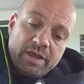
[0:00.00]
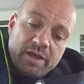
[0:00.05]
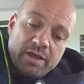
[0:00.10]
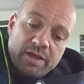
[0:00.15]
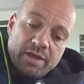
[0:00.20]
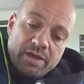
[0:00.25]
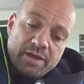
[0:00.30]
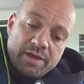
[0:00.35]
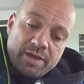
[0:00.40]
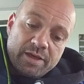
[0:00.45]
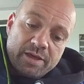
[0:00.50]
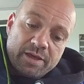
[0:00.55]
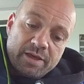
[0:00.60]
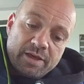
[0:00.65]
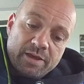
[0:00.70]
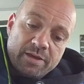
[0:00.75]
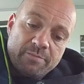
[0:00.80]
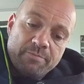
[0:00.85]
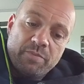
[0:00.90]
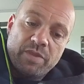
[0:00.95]

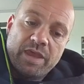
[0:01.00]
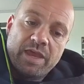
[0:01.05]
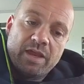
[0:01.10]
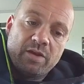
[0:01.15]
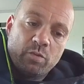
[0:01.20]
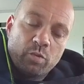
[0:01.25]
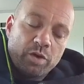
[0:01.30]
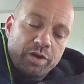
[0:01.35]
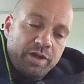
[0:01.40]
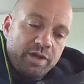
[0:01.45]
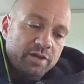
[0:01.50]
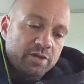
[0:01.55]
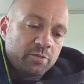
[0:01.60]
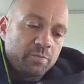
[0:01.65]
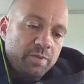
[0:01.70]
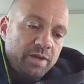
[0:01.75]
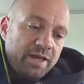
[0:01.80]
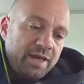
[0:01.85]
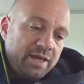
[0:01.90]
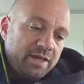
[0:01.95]
Uh, and what he
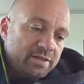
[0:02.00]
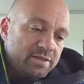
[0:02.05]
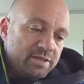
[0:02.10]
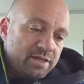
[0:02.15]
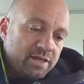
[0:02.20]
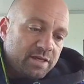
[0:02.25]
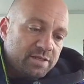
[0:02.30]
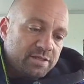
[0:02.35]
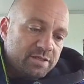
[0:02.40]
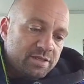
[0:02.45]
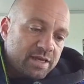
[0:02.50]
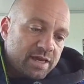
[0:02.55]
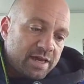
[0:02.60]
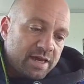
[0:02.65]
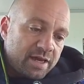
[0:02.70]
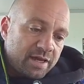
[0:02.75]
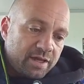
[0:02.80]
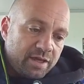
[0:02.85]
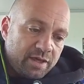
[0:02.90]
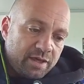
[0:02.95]
explains is
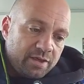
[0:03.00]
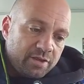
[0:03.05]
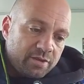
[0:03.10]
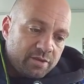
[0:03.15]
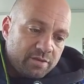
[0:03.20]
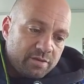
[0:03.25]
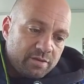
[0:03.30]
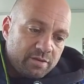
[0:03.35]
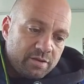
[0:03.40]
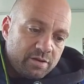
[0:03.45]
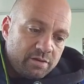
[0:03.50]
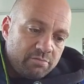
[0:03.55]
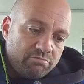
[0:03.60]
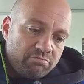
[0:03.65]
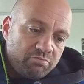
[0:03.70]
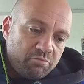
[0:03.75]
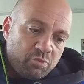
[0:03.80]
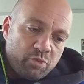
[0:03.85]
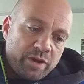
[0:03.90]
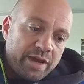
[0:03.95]
that his
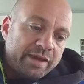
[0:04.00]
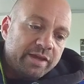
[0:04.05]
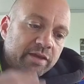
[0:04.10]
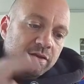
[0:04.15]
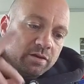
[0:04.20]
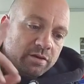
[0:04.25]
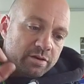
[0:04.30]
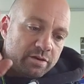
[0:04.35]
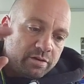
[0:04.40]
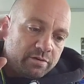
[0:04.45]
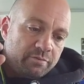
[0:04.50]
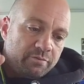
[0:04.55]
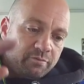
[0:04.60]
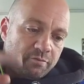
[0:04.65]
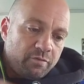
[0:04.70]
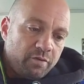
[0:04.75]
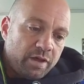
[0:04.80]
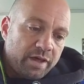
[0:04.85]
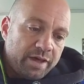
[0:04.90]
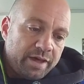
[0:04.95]
regular
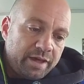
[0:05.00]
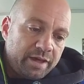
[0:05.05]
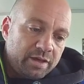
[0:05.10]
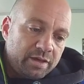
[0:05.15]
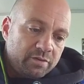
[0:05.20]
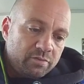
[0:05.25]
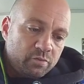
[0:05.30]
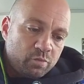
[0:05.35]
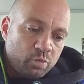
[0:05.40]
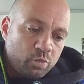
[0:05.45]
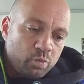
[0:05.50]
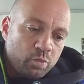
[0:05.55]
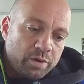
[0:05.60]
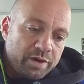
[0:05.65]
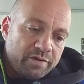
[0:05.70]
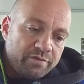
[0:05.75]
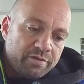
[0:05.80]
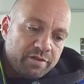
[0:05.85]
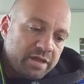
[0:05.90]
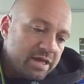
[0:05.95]
flying,
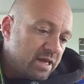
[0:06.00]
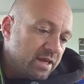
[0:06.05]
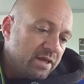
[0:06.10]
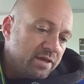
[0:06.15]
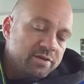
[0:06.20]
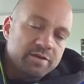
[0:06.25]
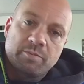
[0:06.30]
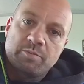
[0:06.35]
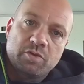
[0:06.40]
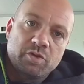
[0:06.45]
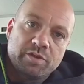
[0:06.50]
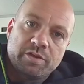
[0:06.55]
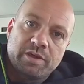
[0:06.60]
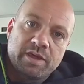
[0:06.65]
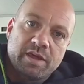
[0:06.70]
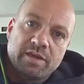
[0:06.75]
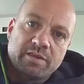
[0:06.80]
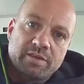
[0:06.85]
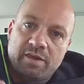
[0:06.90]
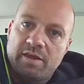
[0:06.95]
whatever that is, I'm just
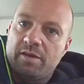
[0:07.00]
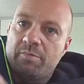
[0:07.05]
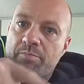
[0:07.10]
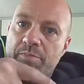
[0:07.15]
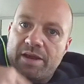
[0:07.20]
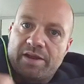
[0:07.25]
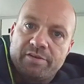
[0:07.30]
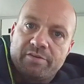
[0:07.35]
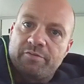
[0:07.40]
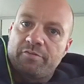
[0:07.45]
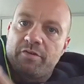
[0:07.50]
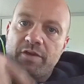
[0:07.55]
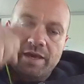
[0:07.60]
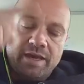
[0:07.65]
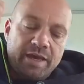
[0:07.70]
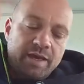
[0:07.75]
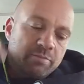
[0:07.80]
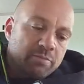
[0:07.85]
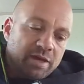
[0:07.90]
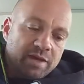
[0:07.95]
guessing, pattern
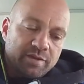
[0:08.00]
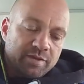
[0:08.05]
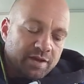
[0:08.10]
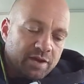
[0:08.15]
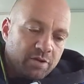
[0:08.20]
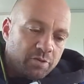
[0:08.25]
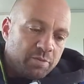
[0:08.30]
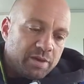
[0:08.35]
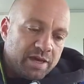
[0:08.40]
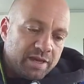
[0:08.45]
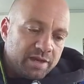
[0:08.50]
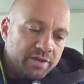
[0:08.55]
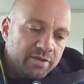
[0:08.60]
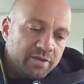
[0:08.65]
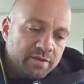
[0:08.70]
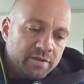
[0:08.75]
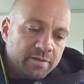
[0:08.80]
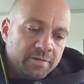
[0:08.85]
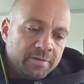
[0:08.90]
flying, basic aerobatics,